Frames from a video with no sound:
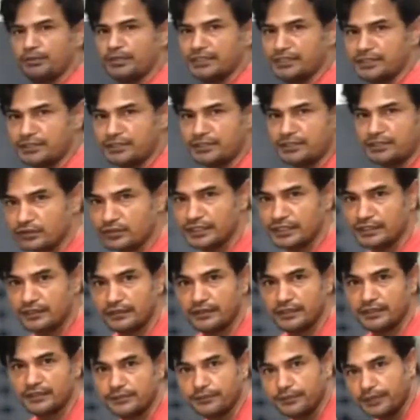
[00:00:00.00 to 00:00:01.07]
please don't sit
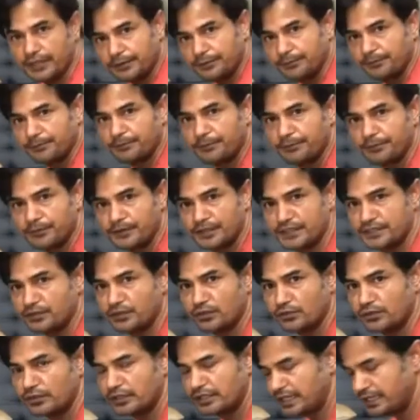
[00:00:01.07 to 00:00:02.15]
this way. This is
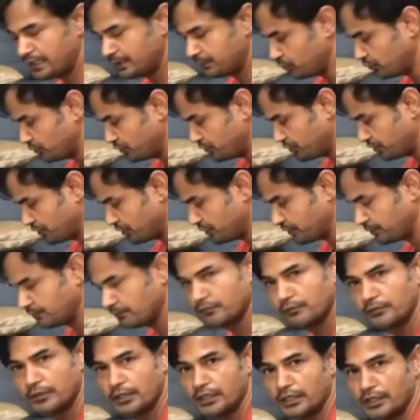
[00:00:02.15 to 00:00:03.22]
not the right position.
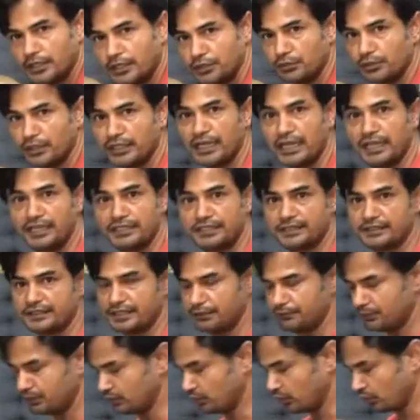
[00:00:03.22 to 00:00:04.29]
You can ask even